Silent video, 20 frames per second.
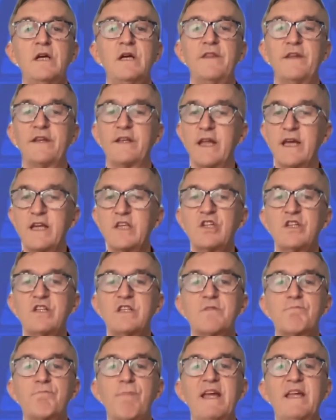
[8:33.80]
that
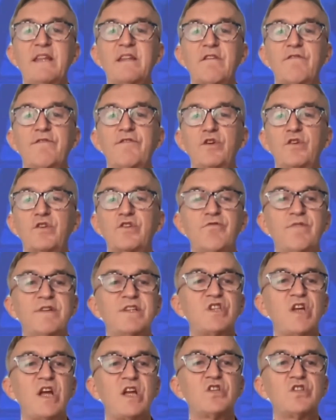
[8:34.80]
nations make their future
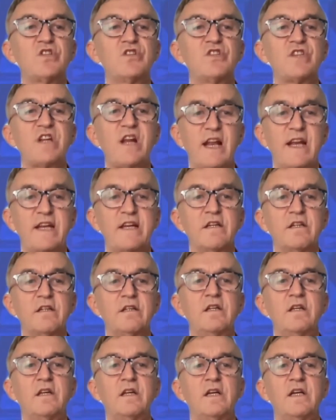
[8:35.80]
intentions clear,
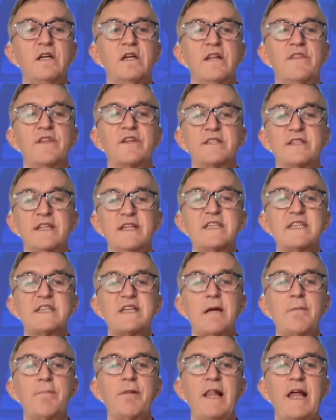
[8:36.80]
and that
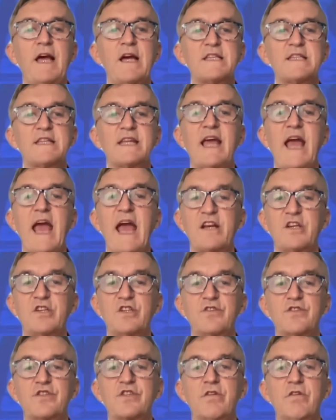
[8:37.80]
destabilizing
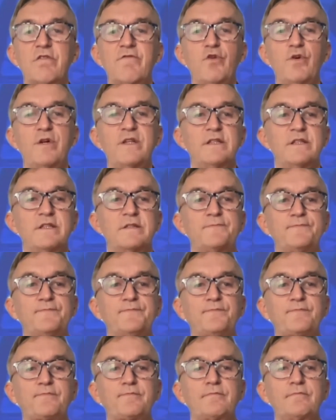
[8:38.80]
actions are avoided.
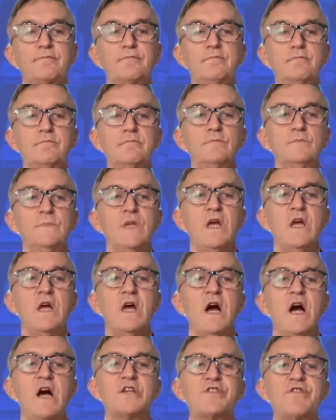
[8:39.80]

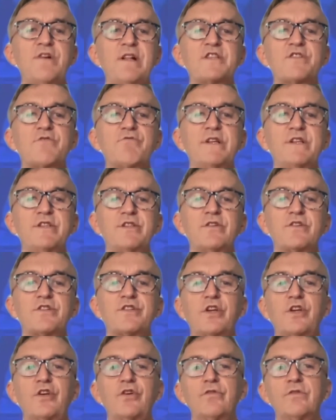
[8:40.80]
Australia's regional
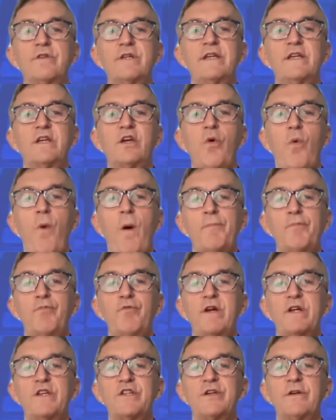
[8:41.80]
security
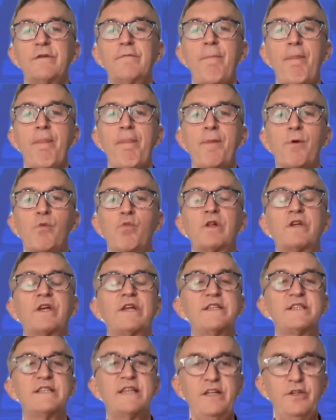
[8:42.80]
cooperation will
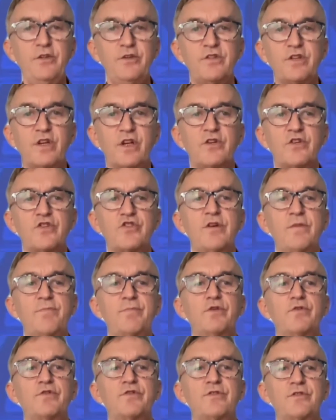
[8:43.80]
continue to
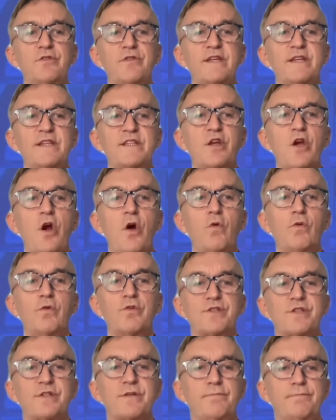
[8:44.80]
contribute to these
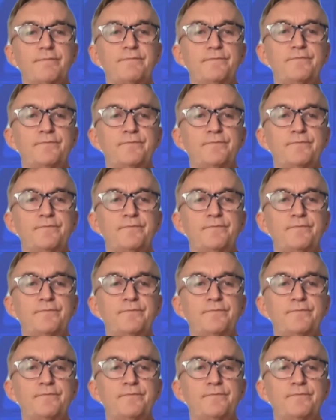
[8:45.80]
goals.